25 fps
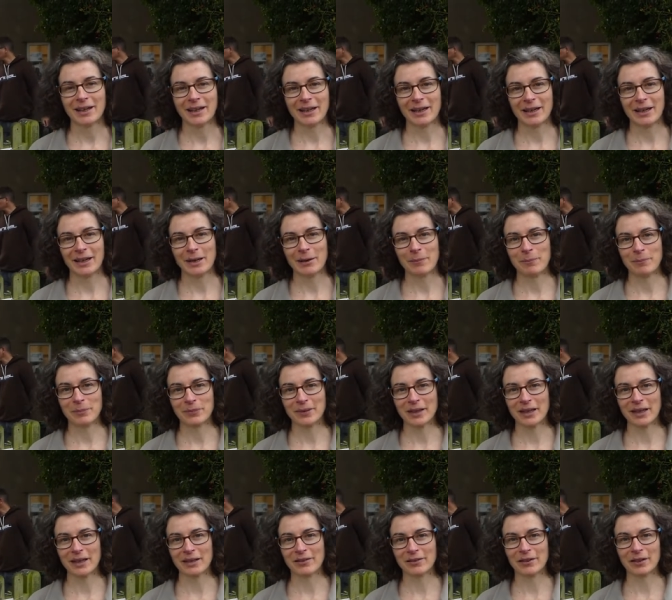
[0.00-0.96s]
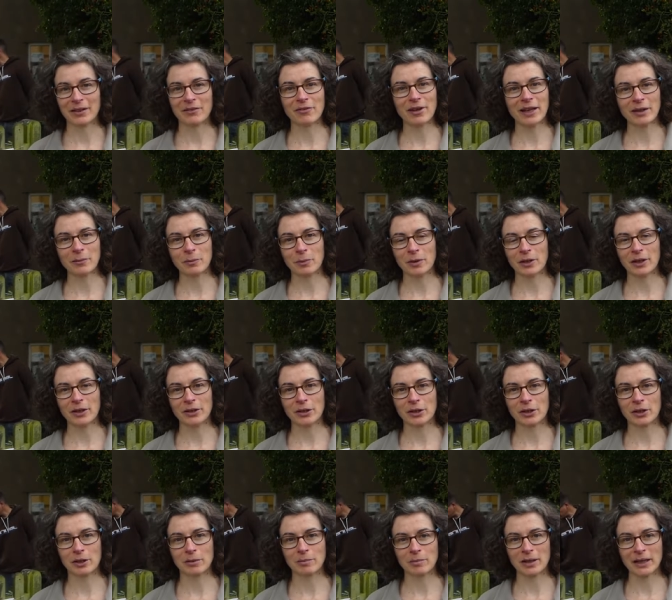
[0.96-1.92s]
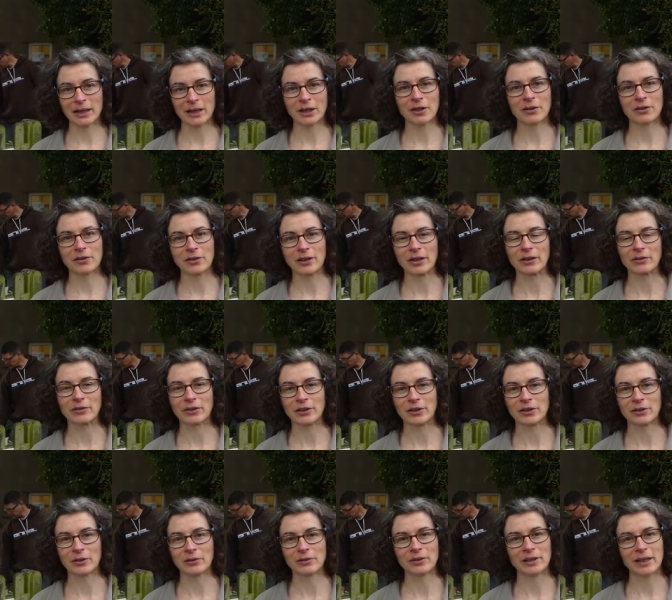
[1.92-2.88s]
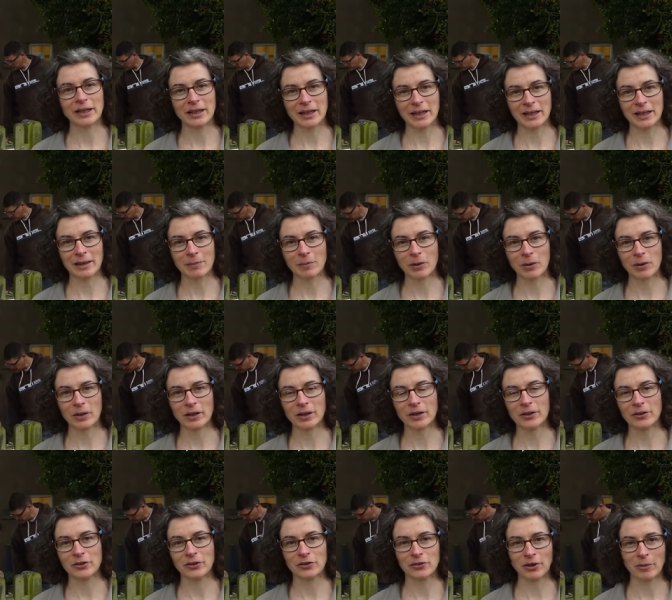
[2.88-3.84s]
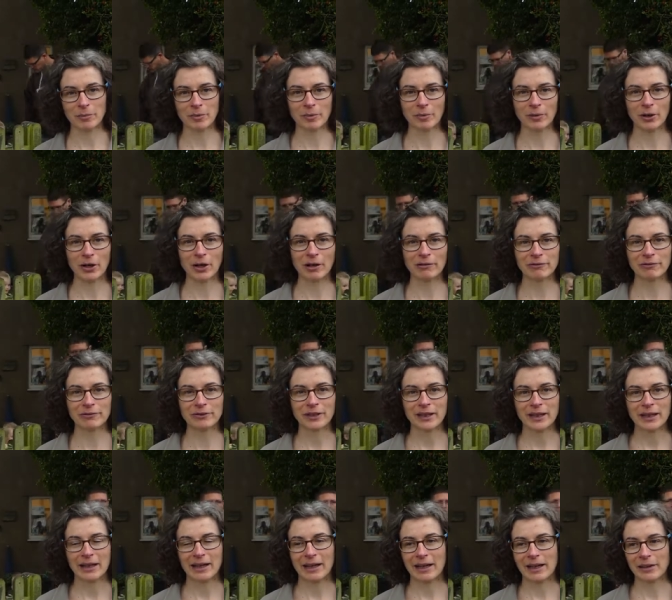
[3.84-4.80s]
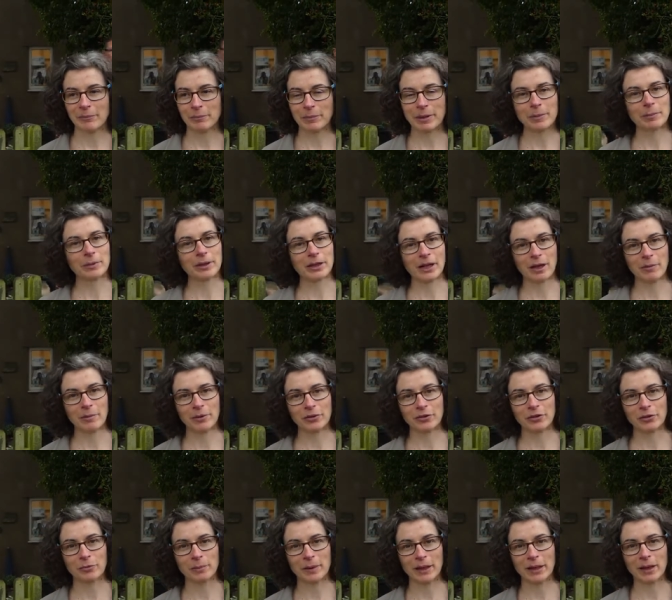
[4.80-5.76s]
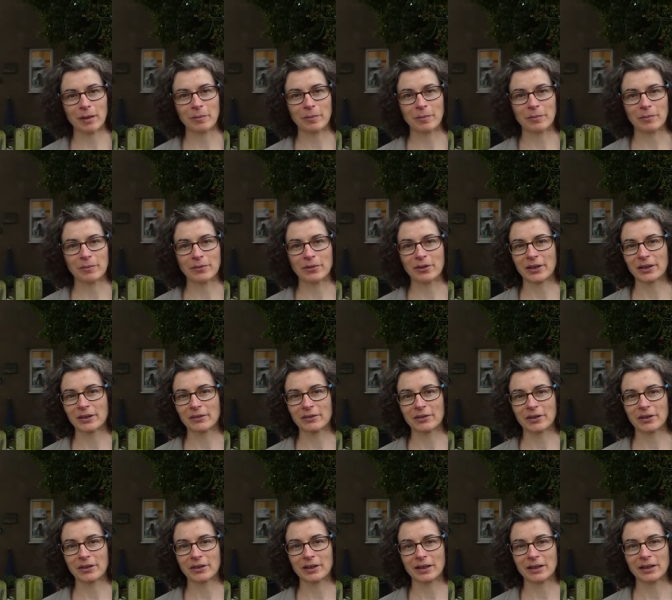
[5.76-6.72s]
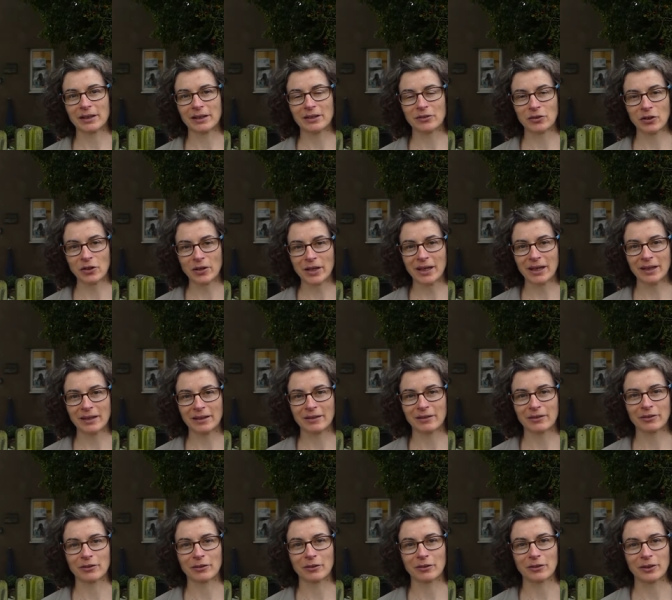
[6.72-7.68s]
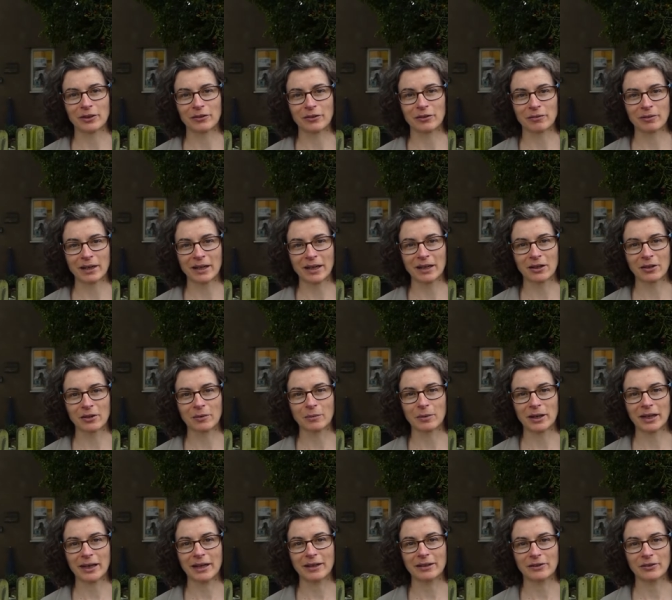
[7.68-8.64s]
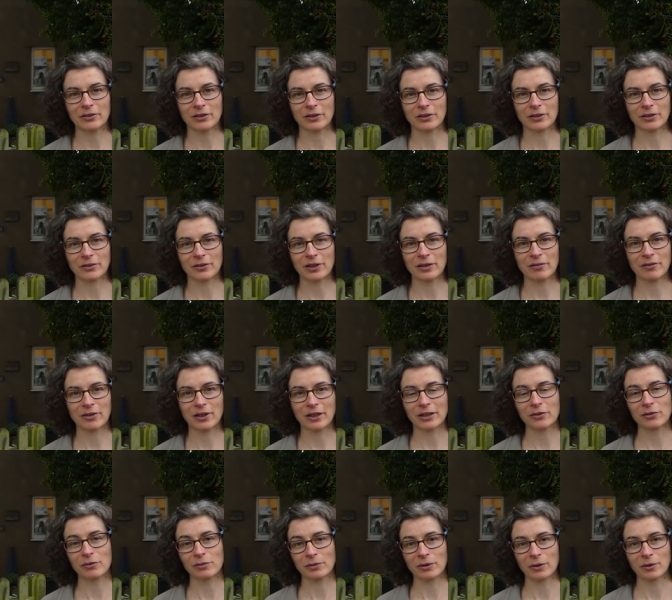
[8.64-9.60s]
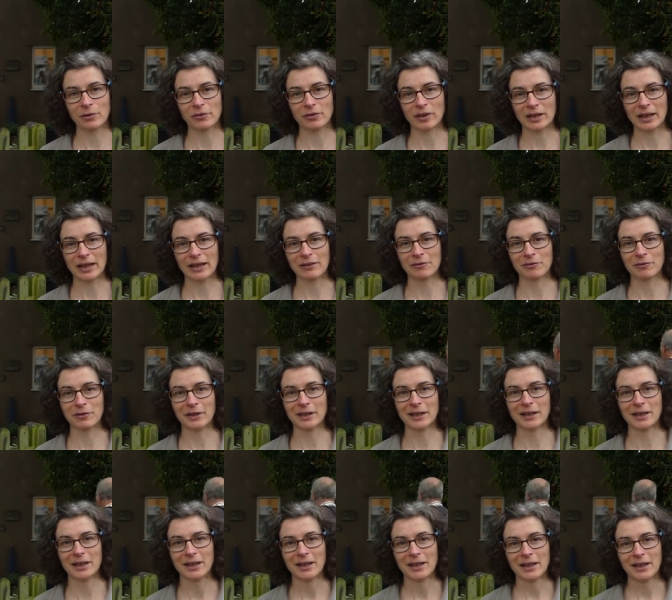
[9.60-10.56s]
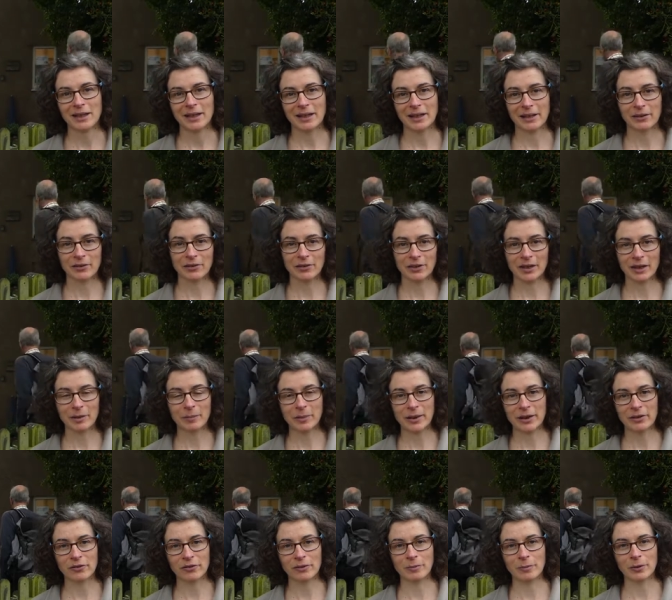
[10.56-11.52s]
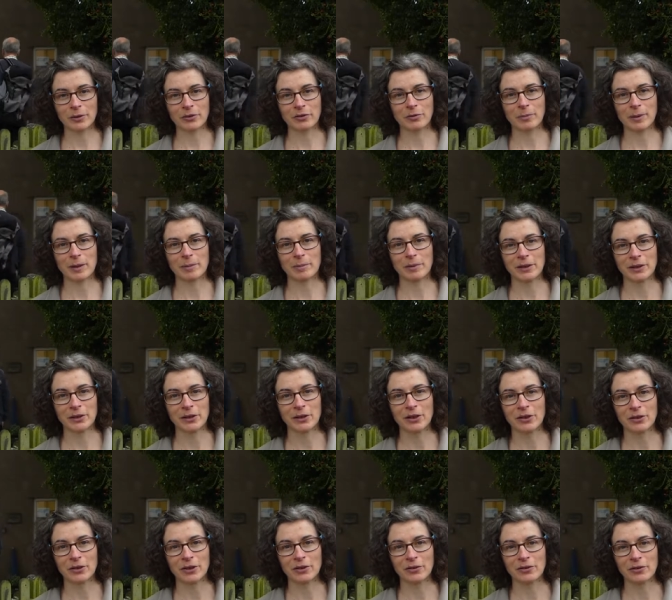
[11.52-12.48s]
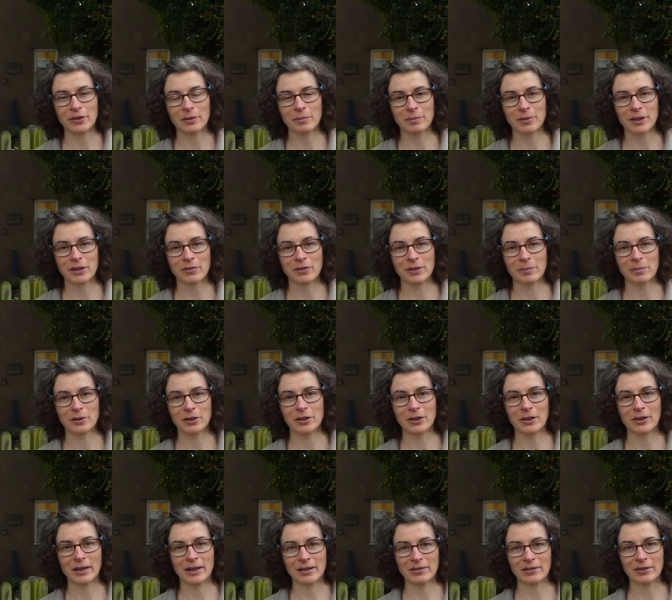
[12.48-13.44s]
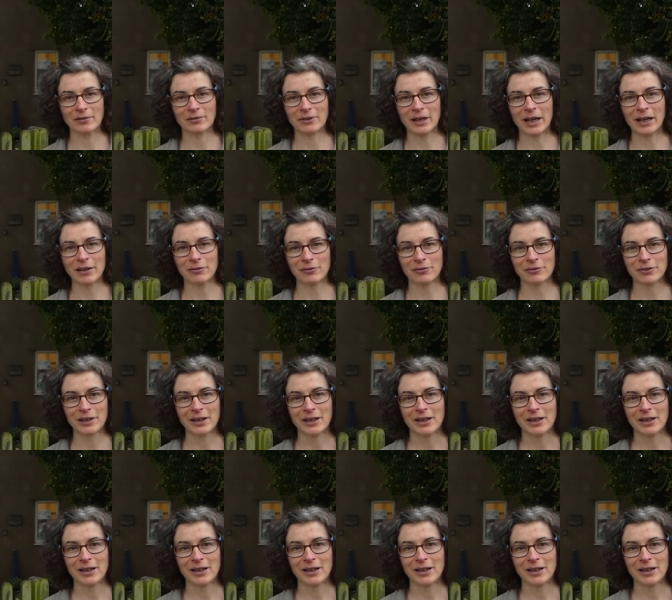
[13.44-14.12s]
Oh, um, it's an event where you can bring along things that you don't need anymore and you drop them off and people come and just pick up things that they do need. So it's a really good way to save things from going to landfill and instead pass them on to people who can use them, give them a new lease of life.